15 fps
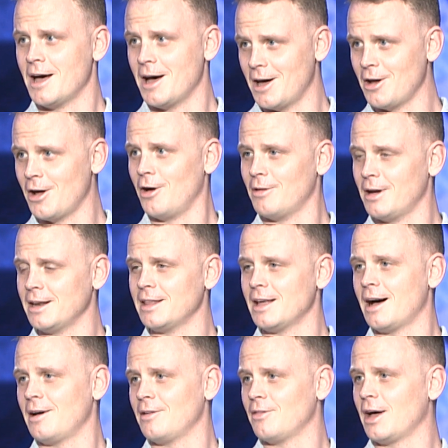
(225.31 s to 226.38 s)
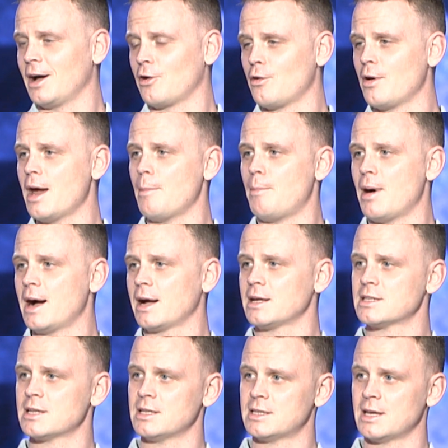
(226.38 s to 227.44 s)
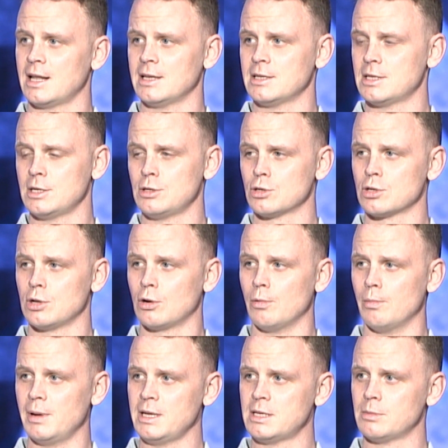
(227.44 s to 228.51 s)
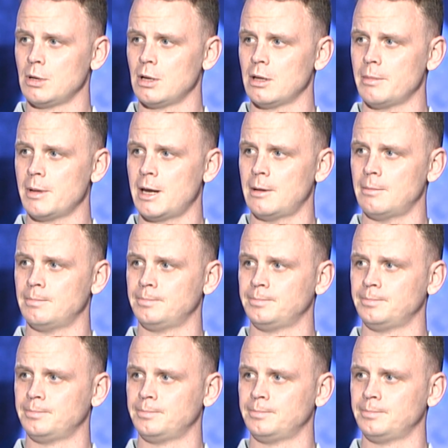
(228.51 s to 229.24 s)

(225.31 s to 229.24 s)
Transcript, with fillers: and already that, that great pack of St Helens. They just look unbeatable at the minute.